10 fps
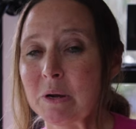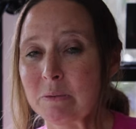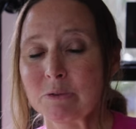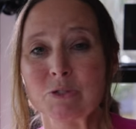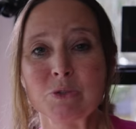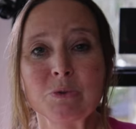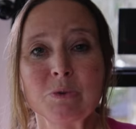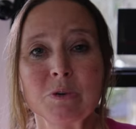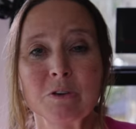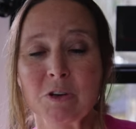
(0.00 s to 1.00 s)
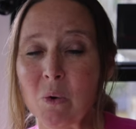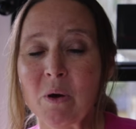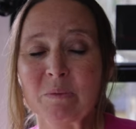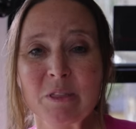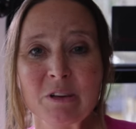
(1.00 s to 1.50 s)
were able to go
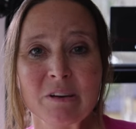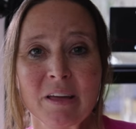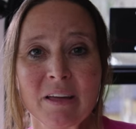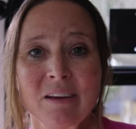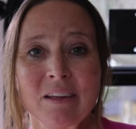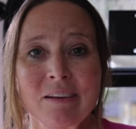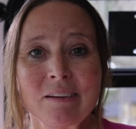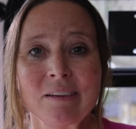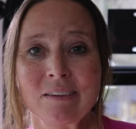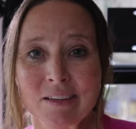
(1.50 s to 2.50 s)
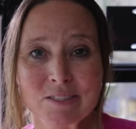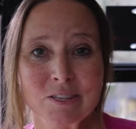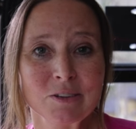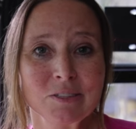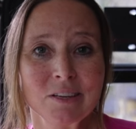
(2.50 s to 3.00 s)
on with our night and get
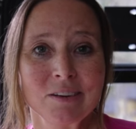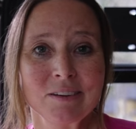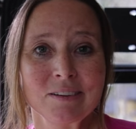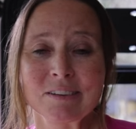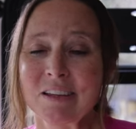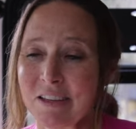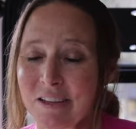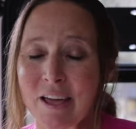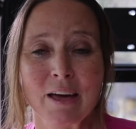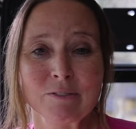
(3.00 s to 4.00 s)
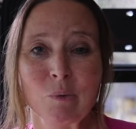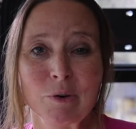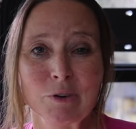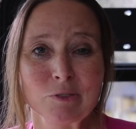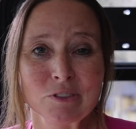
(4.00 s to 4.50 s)
settled in and have a
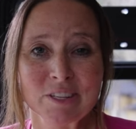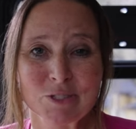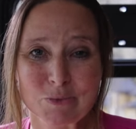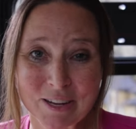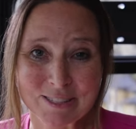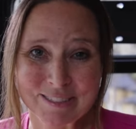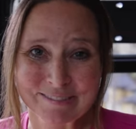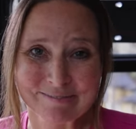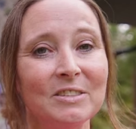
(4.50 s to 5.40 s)
wonderful night's rest.